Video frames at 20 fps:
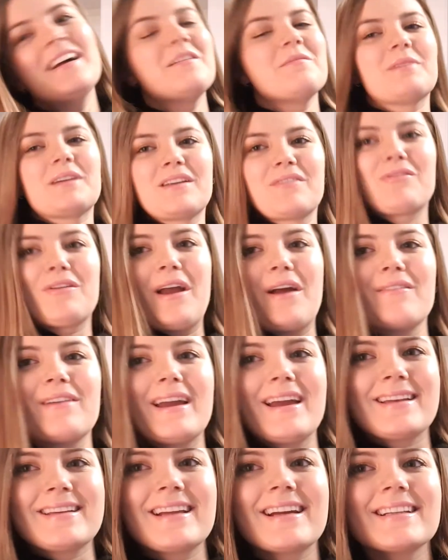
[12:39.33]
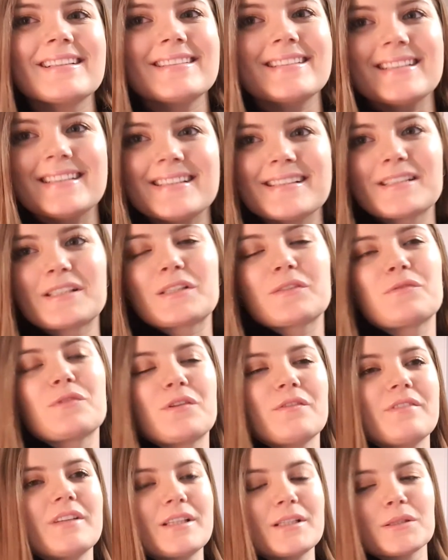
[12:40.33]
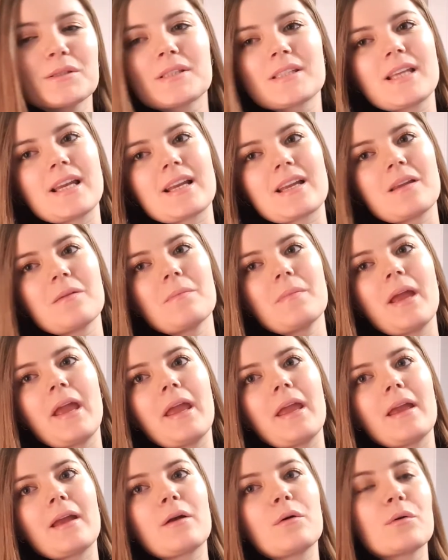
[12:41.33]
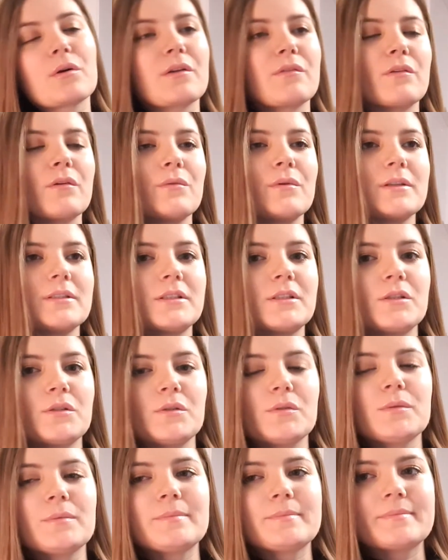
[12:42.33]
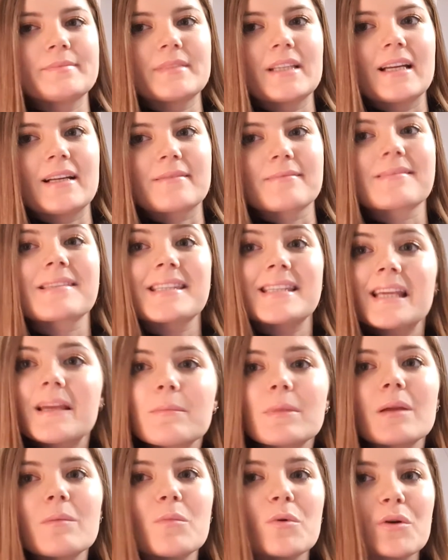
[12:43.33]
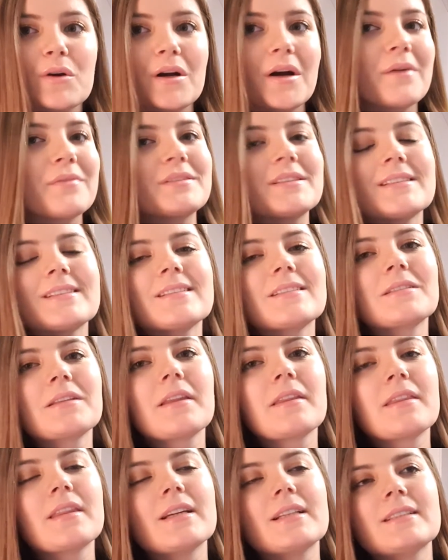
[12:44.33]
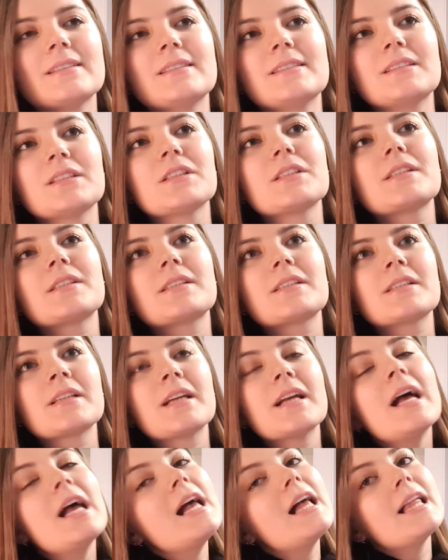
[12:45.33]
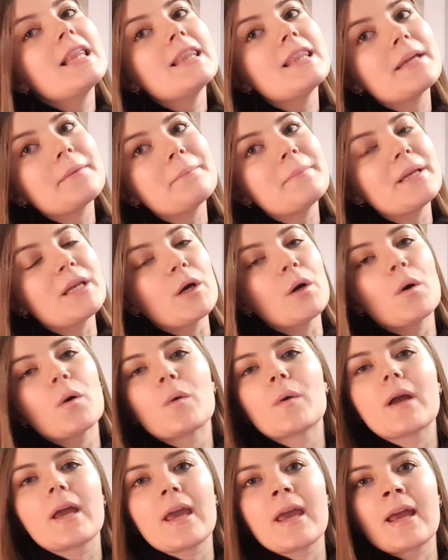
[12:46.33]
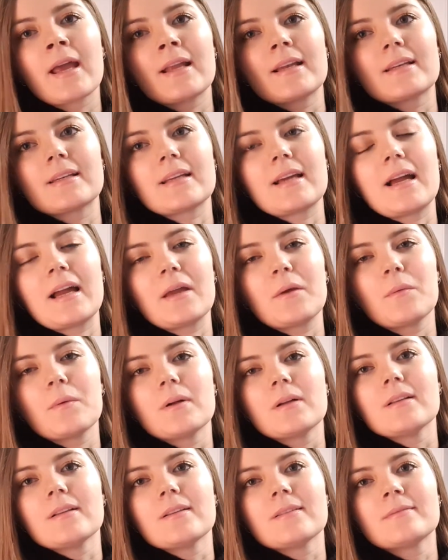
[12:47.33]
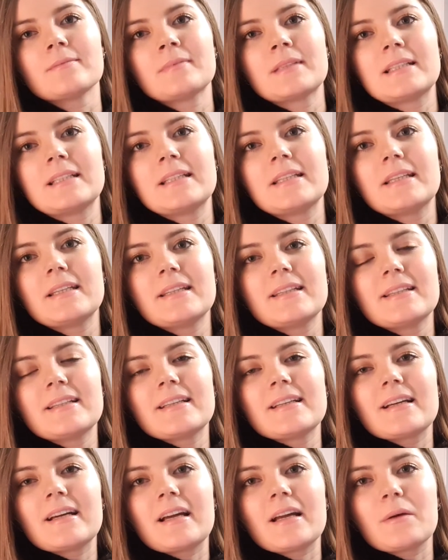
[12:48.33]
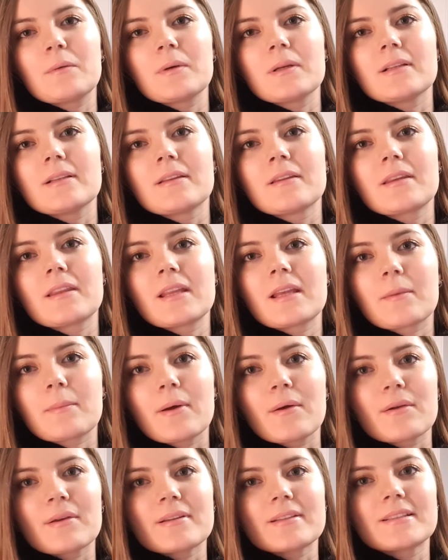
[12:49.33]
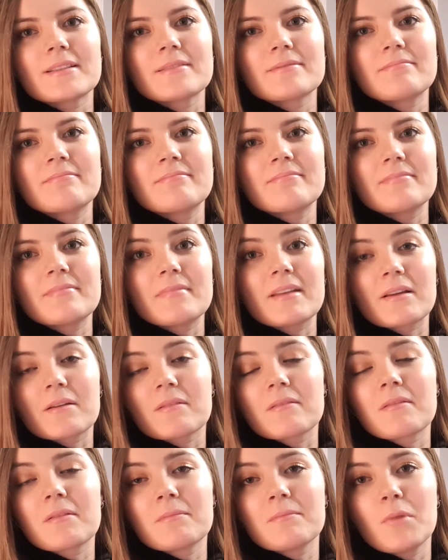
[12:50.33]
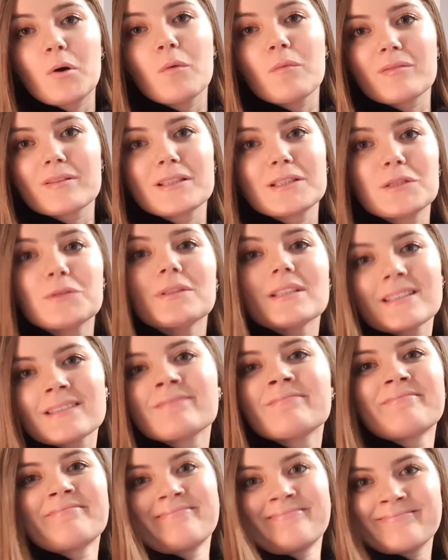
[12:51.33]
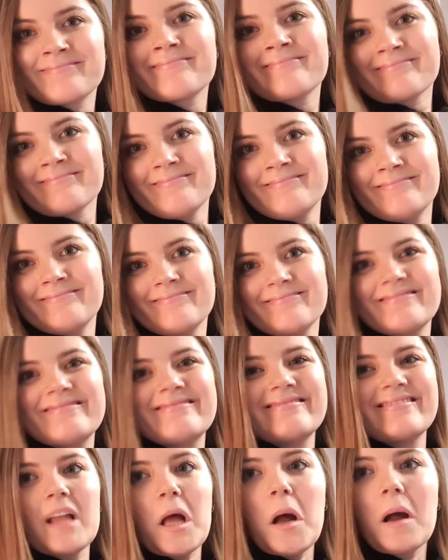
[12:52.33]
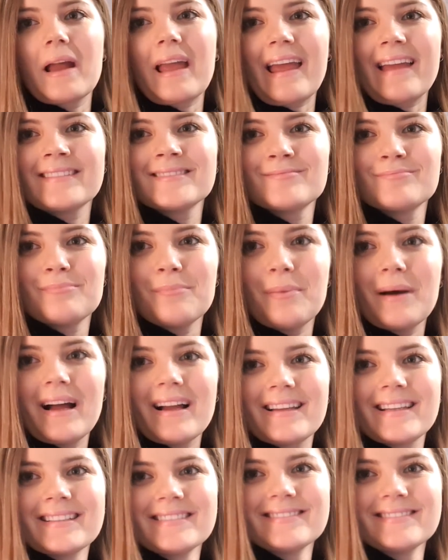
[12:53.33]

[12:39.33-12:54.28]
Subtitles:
But if you have any ideas for videos that I can make, or if you want to, yeah, see me more often, then just let me know, and I will think about it and hopefully do it. Okay, bye.